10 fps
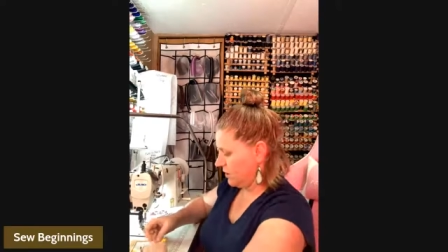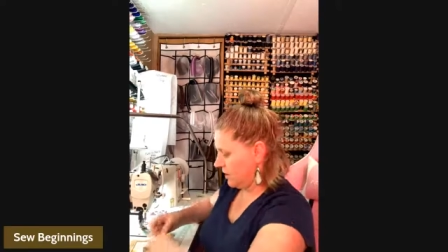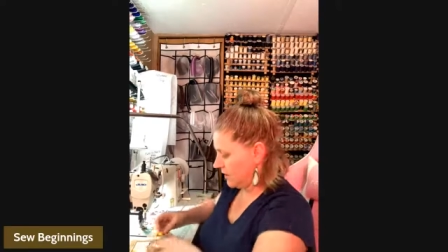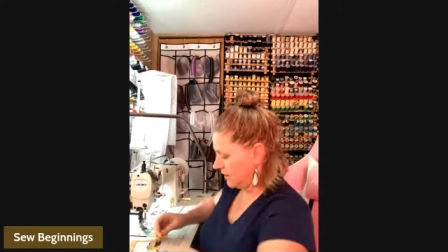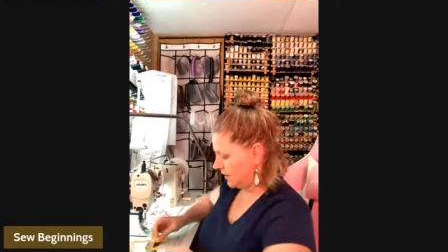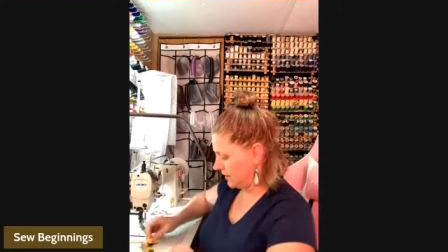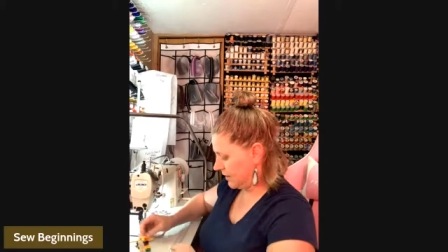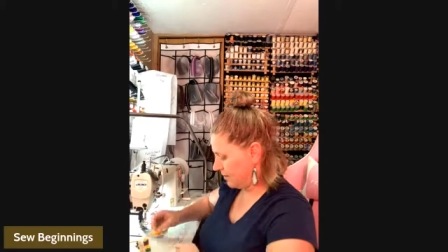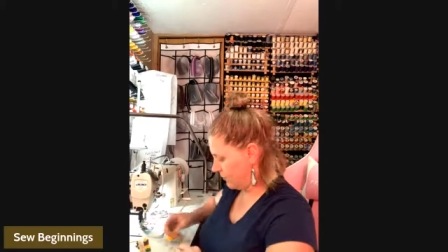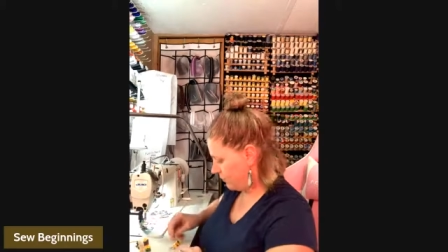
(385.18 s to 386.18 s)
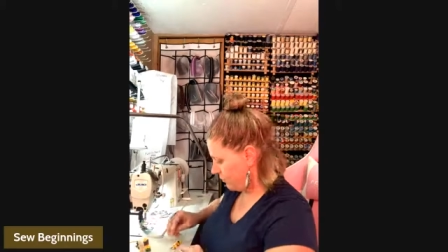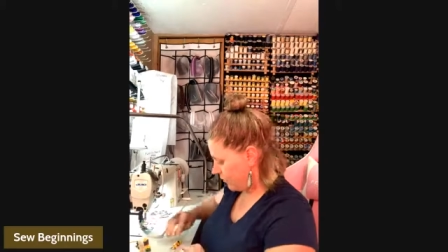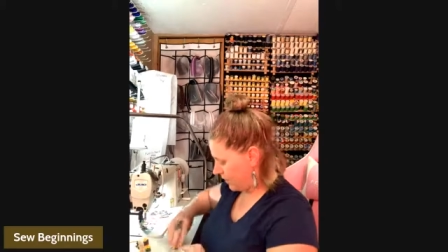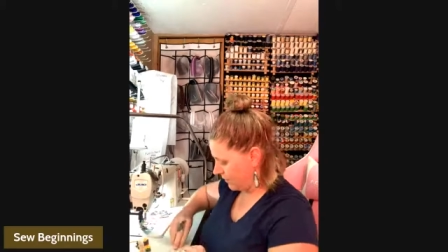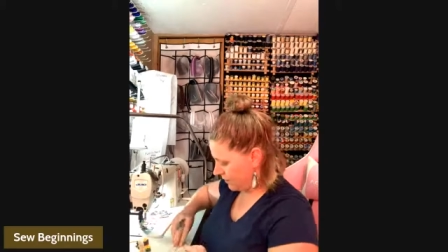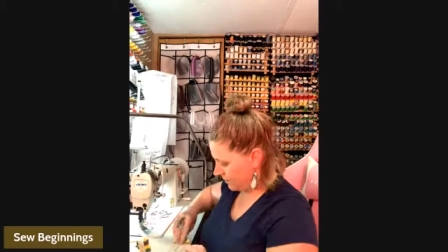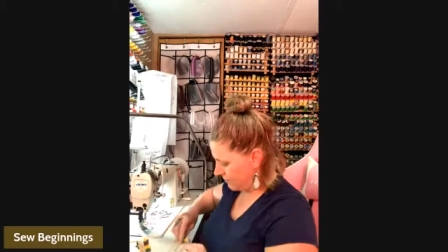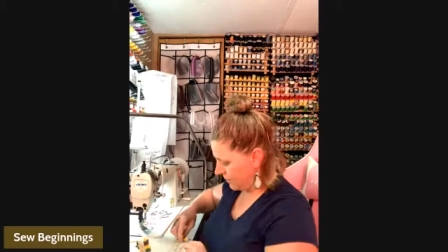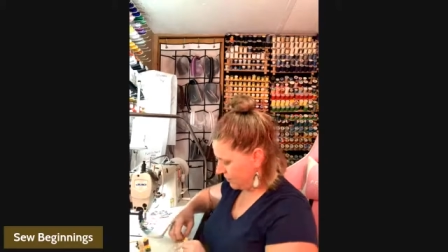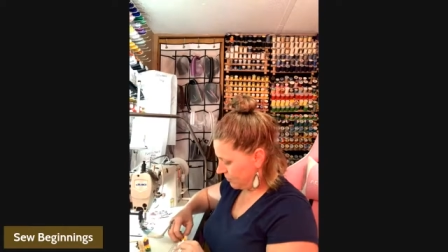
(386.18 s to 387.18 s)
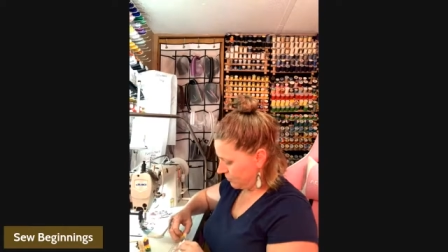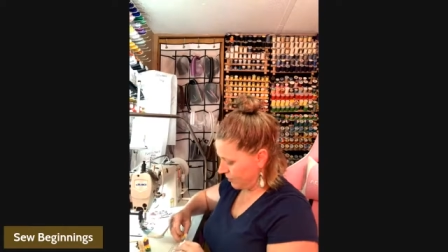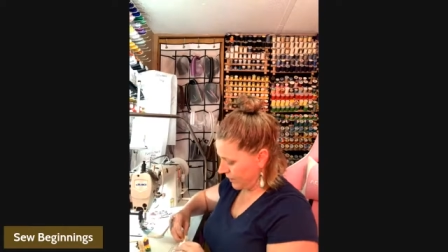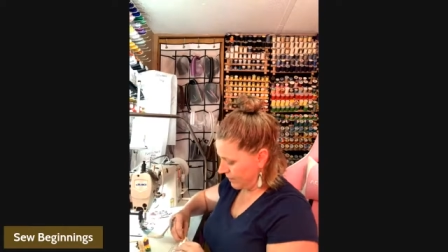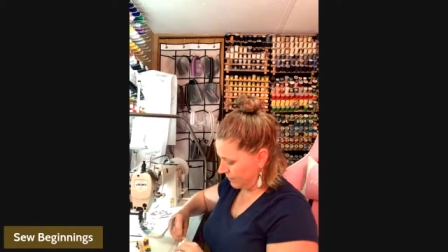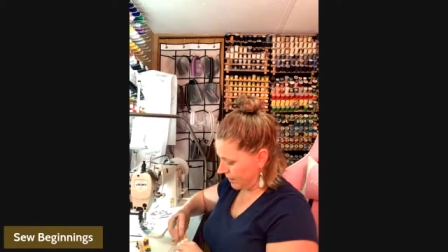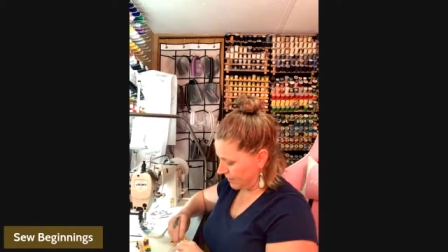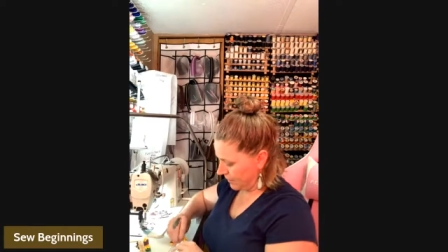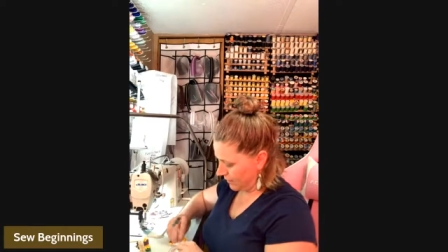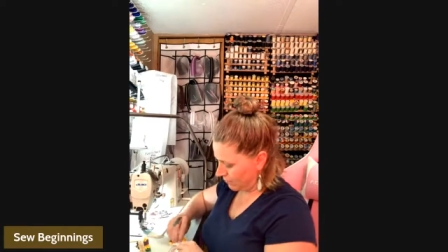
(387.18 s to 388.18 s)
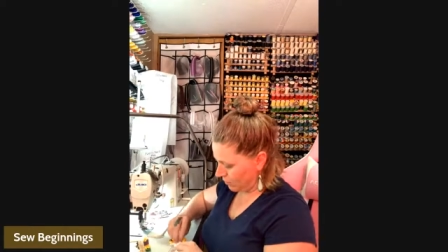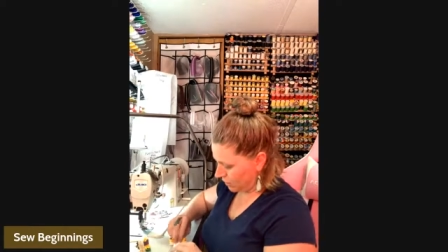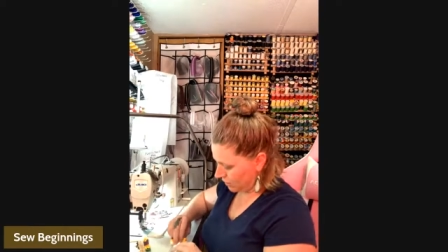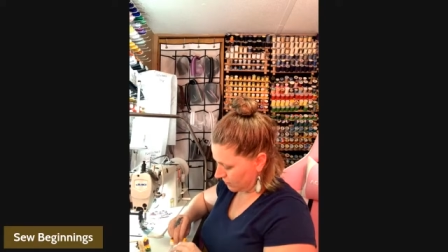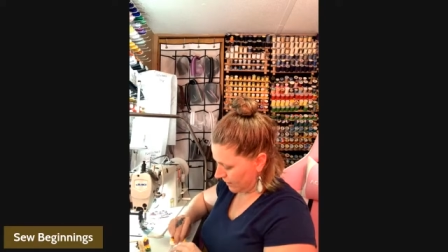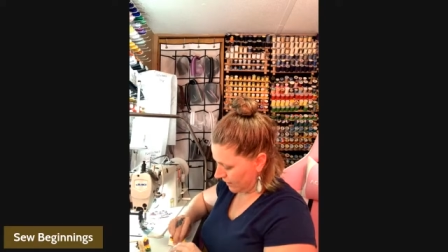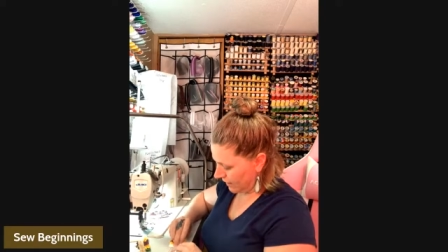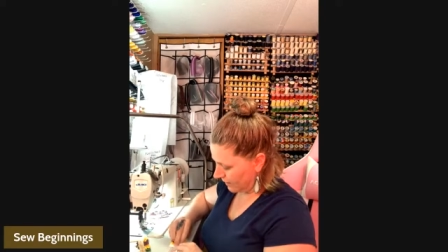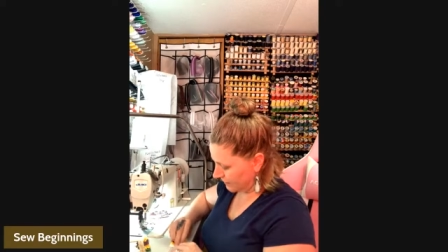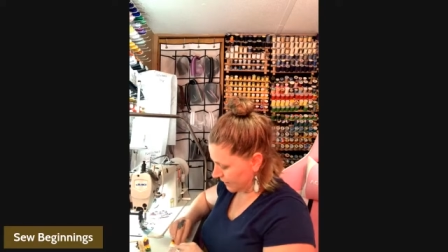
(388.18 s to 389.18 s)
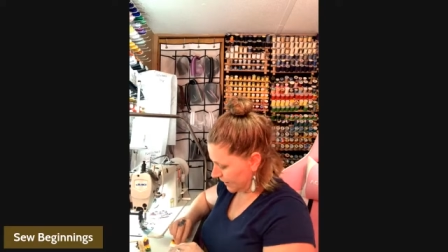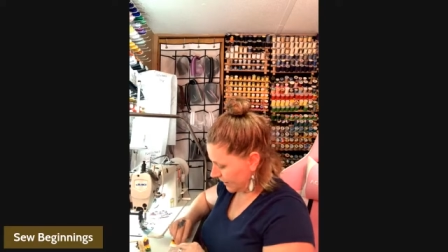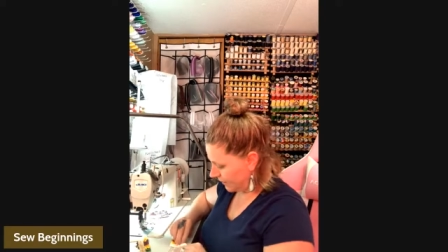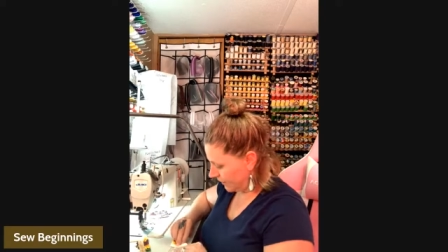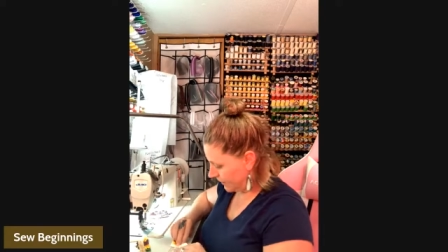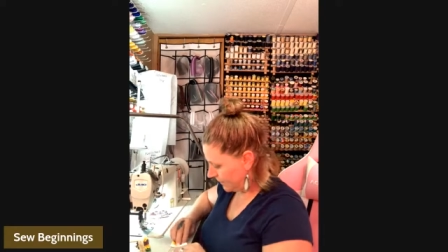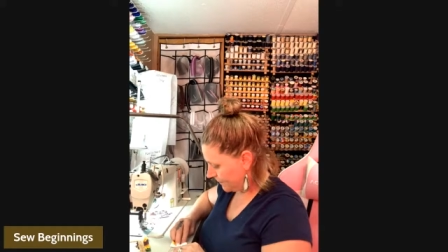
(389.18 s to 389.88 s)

as I said before, and then people end up coming in and watching my lives later.